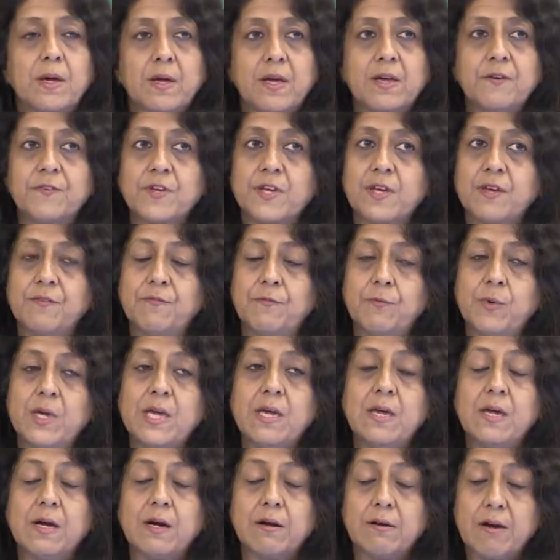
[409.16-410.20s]
if
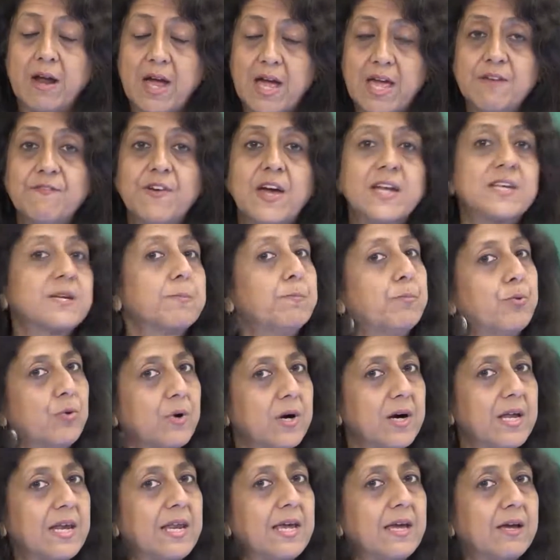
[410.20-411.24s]
we arrive at a
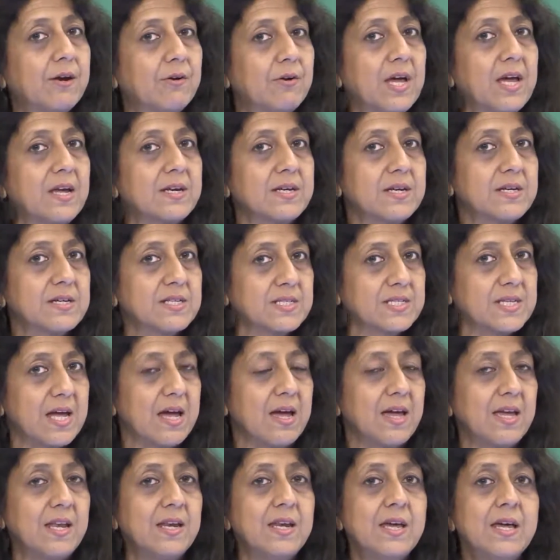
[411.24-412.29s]
poorly created
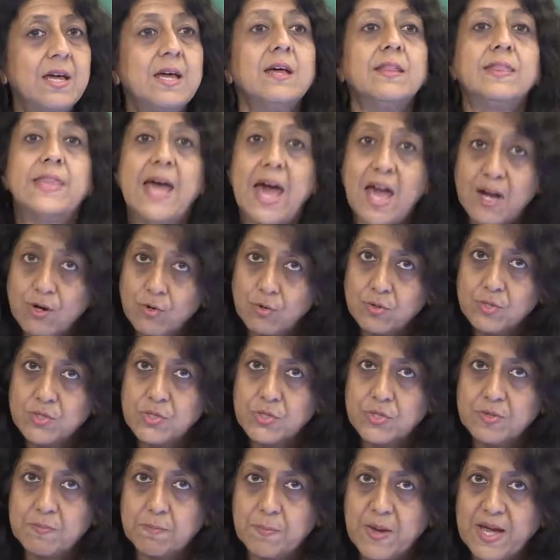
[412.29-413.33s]
design, that
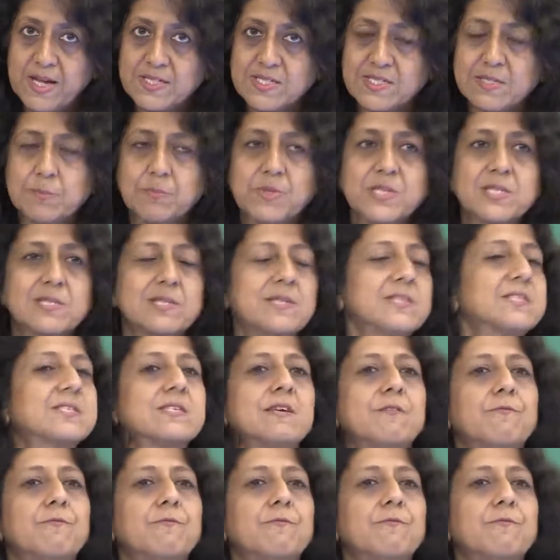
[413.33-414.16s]
also impacts the business.